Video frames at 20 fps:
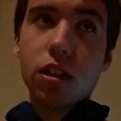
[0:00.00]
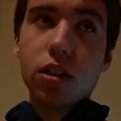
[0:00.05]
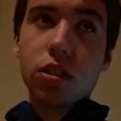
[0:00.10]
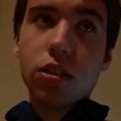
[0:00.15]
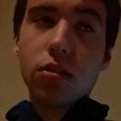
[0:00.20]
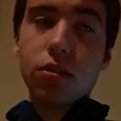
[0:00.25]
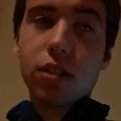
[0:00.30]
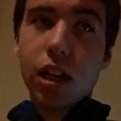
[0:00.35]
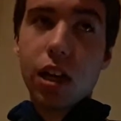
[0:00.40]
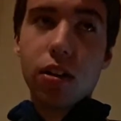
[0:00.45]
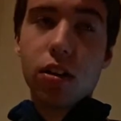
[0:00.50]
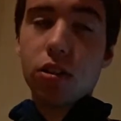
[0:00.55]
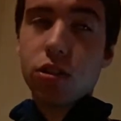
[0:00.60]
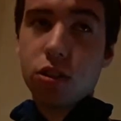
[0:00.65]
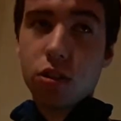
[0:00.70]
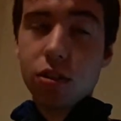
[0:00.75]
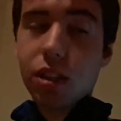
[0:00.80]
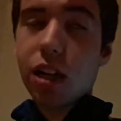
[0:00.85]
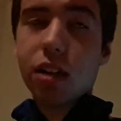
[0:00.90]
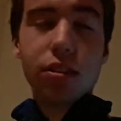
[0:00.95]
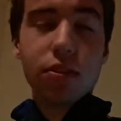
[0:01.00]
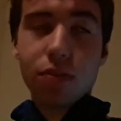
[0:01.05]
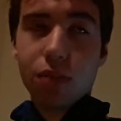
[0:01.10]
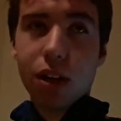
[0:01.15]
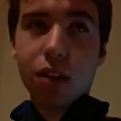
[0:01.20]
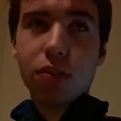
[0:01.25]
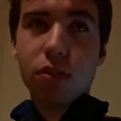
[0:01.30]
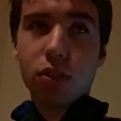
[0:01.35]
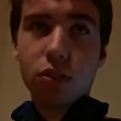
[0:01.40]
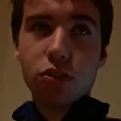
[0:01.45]

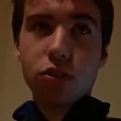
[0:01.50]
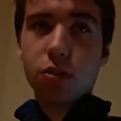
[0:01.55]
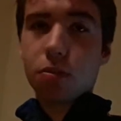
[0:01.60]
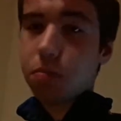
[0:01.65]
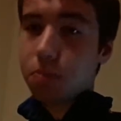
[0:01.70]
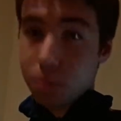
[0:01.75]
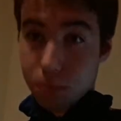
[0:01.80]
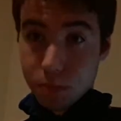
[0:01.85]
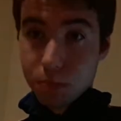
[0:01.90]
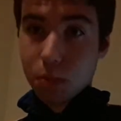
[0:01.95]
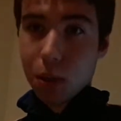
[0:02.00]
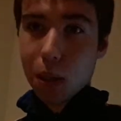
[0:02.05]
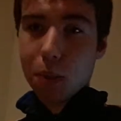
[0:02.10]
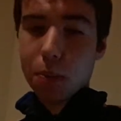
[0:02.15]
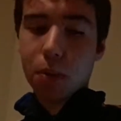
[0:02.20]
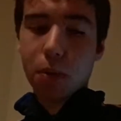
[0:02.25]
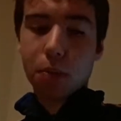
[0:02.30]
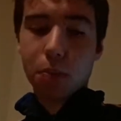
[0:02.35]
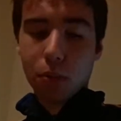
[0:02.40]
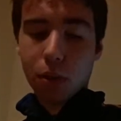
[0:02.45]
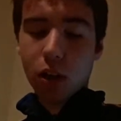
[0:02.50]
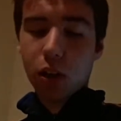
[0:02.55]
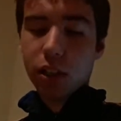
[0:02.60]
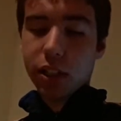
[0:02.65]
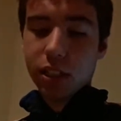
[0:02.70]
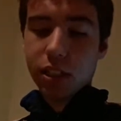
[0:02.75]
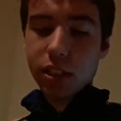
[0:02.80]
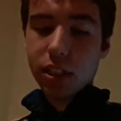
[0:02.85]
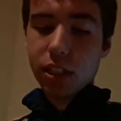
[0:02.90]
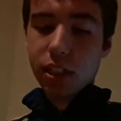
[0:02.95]
2,500 people
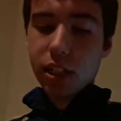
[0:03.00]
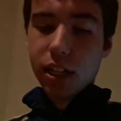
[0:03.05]
employed,